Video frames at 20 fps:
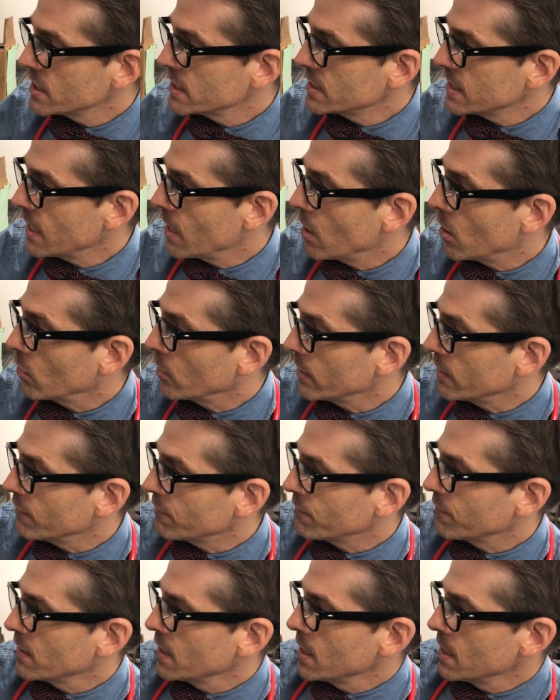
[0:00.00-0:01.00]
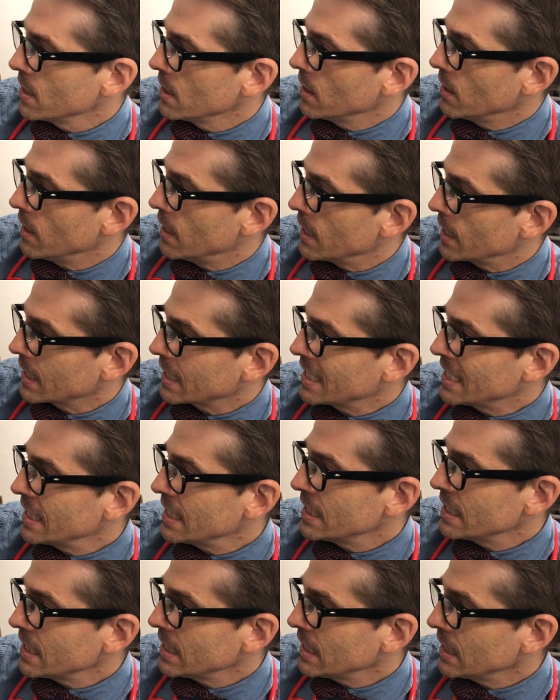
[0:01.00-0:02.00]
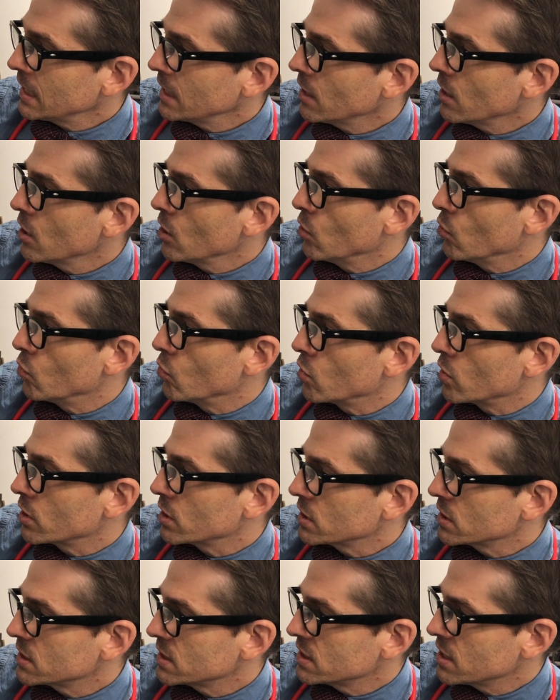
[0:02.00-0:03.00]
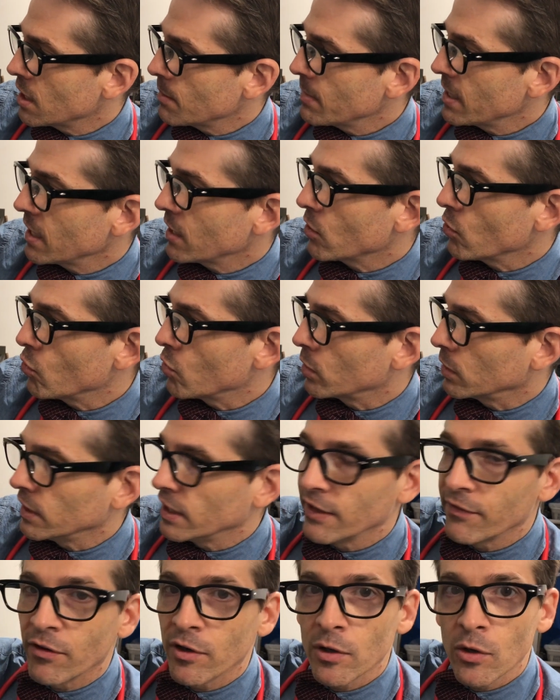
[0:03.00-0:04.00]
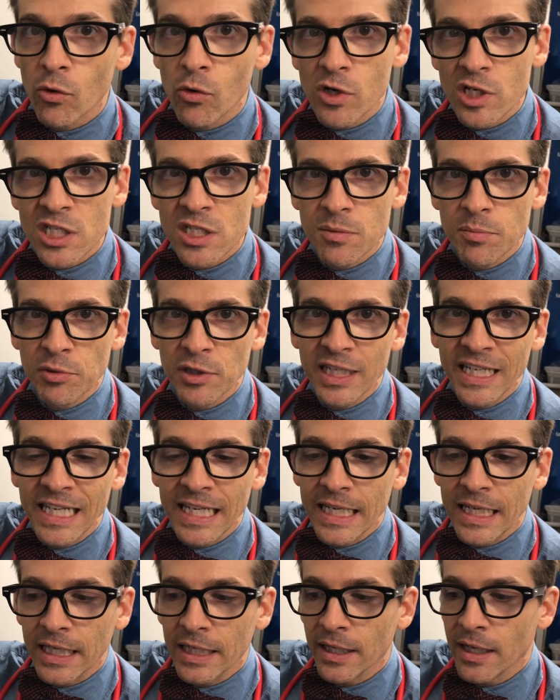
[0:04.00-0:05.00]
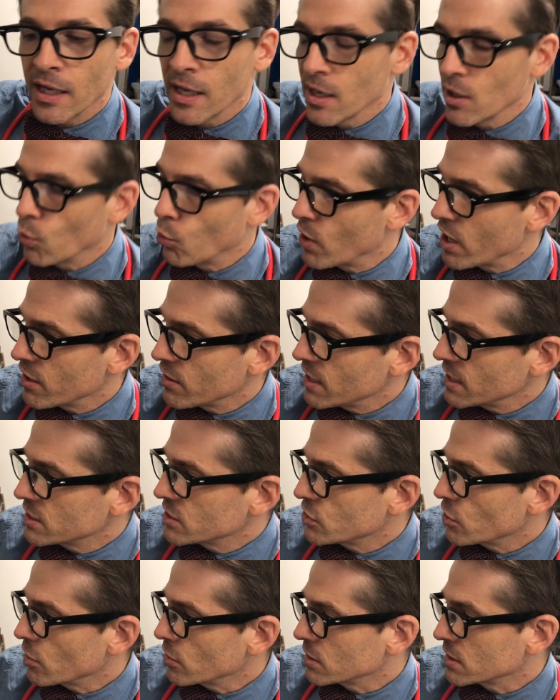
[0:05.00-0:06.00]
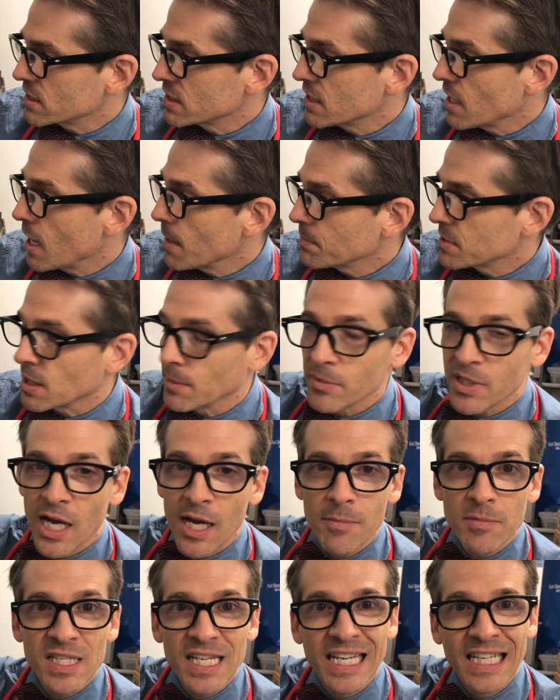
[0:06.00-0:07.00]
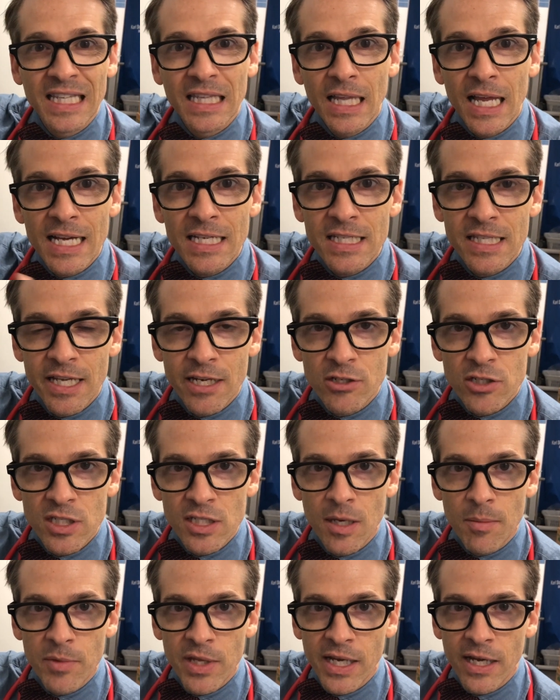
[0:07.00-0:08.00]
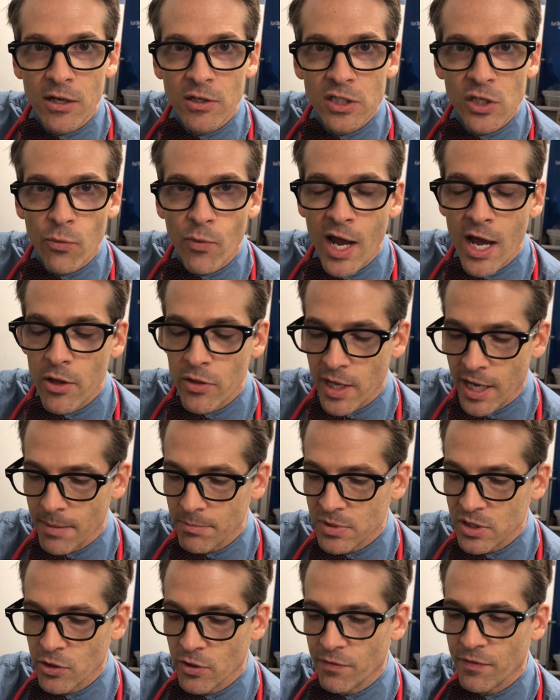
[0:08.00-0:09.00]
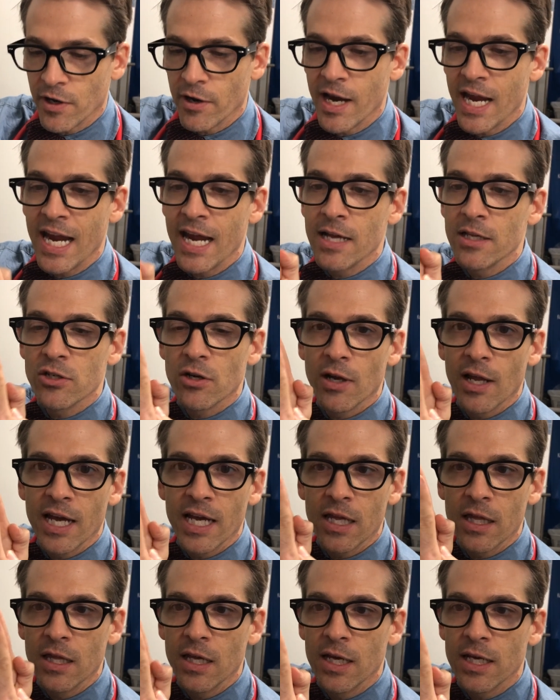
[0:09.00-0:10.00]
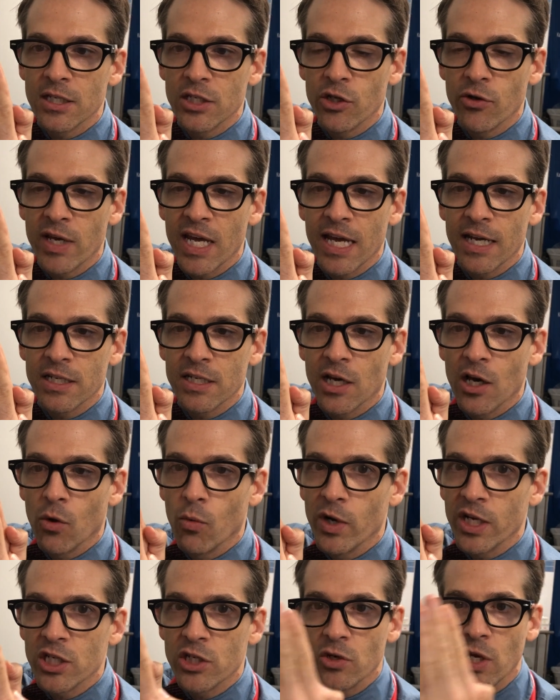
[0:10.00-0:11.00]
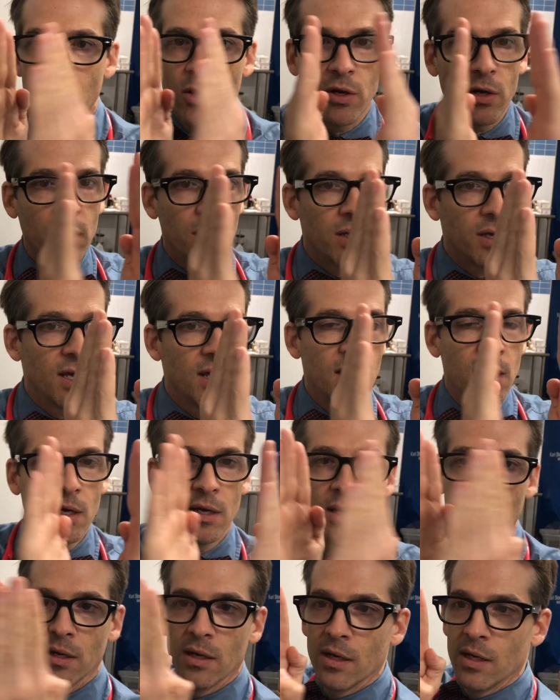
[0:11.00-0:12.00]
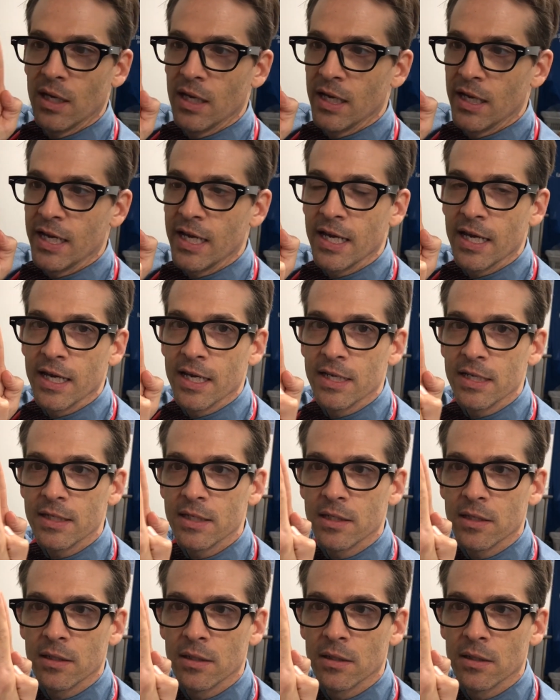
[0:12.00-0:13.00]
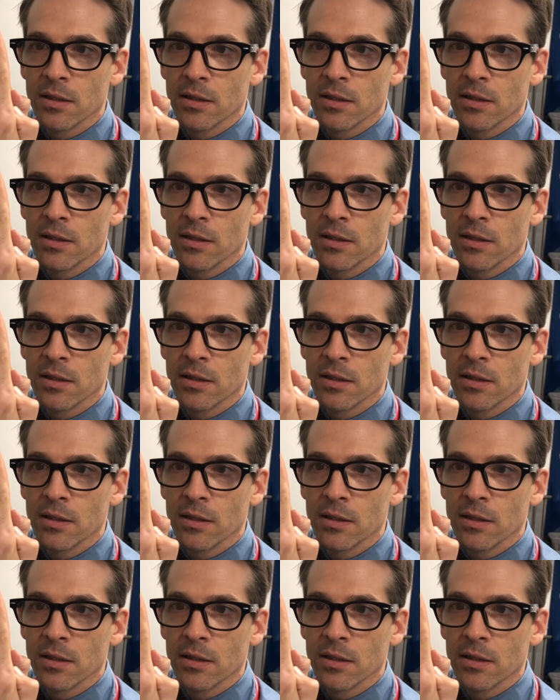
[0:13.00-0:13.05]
to tell if kidney or stomach or liver or spleen, where they start and stop sometimes, unless there's something else around them. So if your hands are like this, you can't tell which it is.